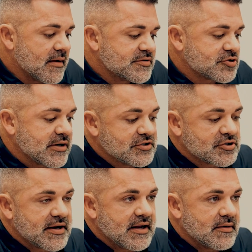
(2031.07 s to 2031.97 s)
Strength
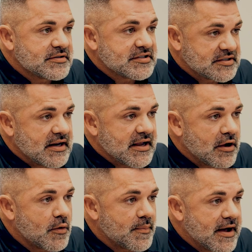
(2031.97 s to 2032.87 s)
training, which is going to
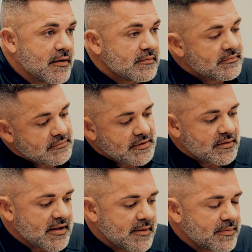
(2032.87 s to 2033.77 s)
help out. A
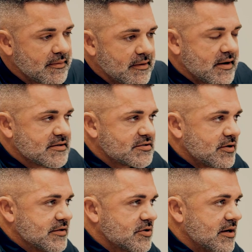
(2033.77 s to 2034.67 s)
lot of people are like, how does
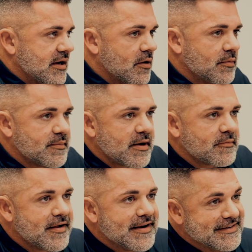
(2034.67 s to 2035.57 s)
strength training help with my
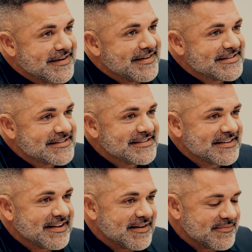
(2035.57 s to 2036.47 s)
run? It does.
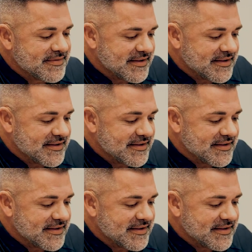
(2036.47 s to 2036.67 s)
Yeah.